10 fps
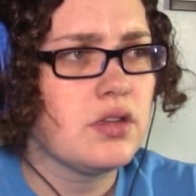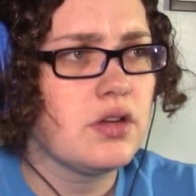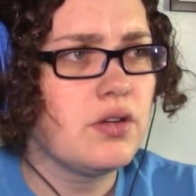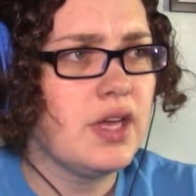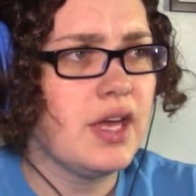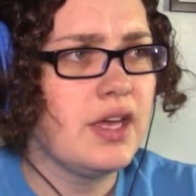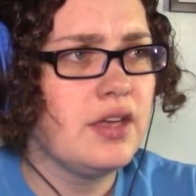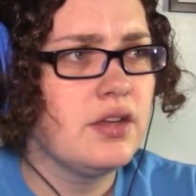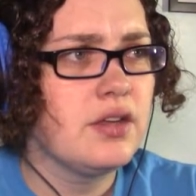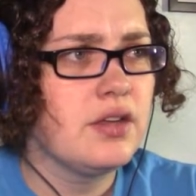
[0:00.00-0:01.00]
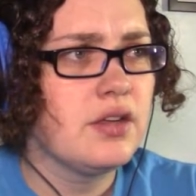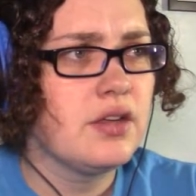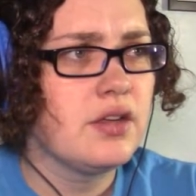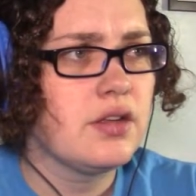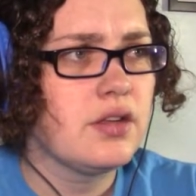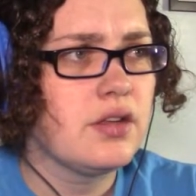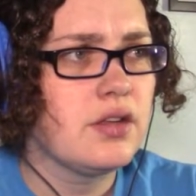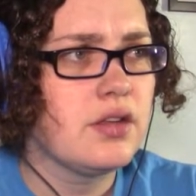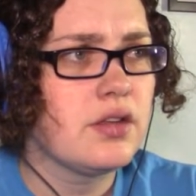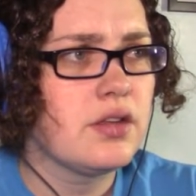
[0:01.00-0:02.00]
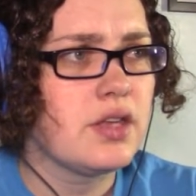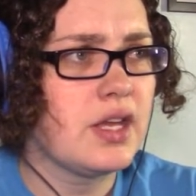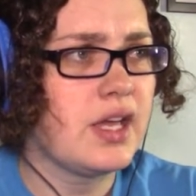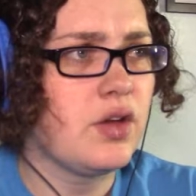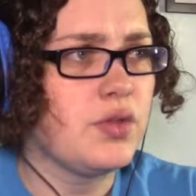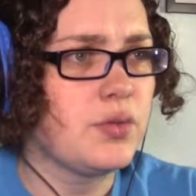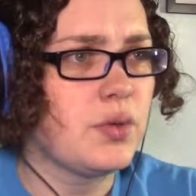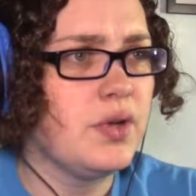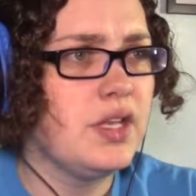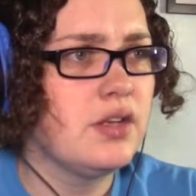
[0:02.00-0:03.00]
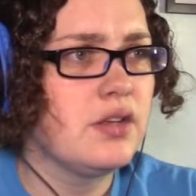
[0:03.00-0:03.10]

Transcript: Okay. Can I go through it?